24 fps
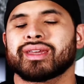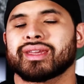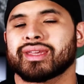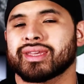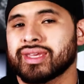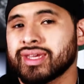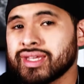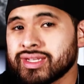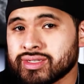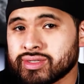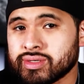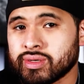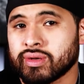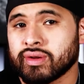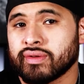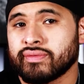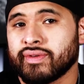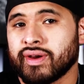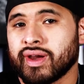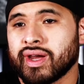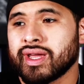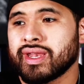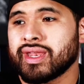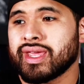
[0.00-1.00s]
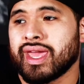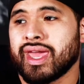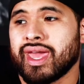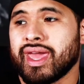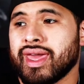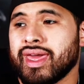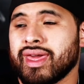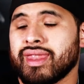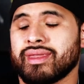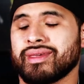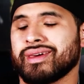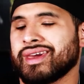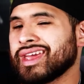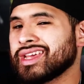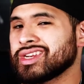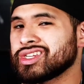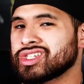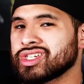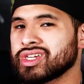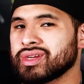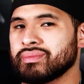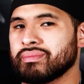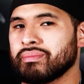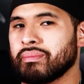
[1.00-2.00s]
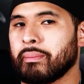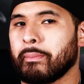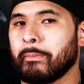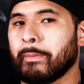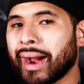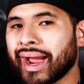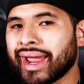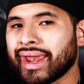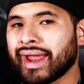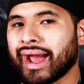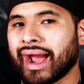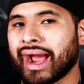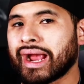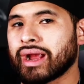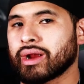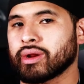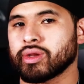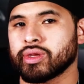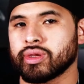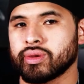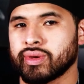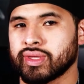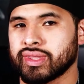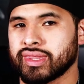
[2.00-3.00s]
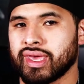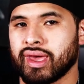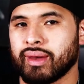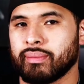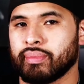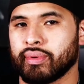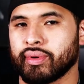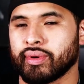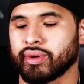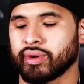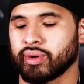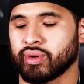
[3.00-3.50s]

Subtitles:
get certified, and a gym might hire you at that point,